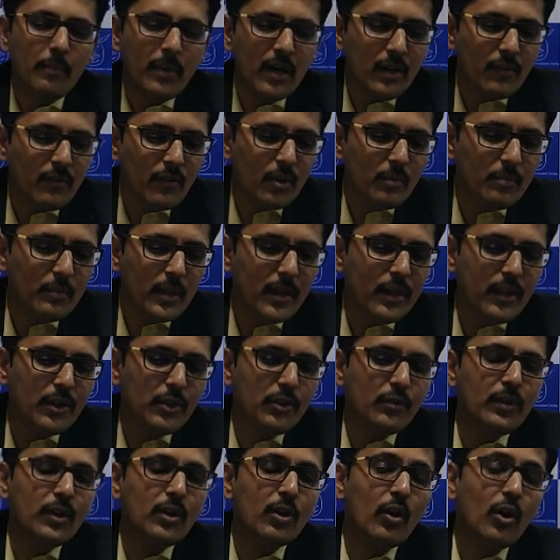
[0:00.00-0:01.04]
Apart from that,
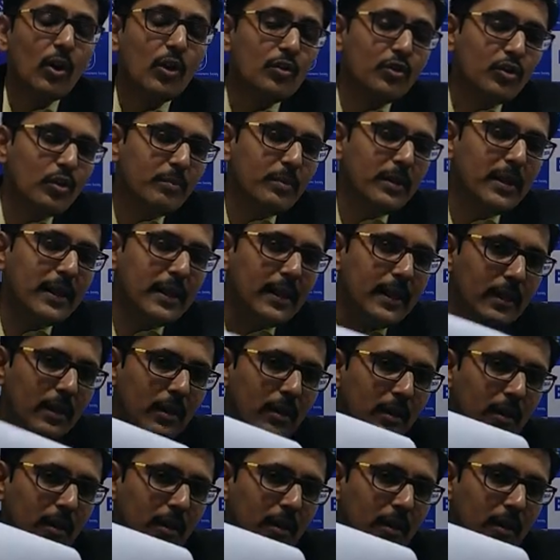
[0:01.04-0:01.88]
you will also be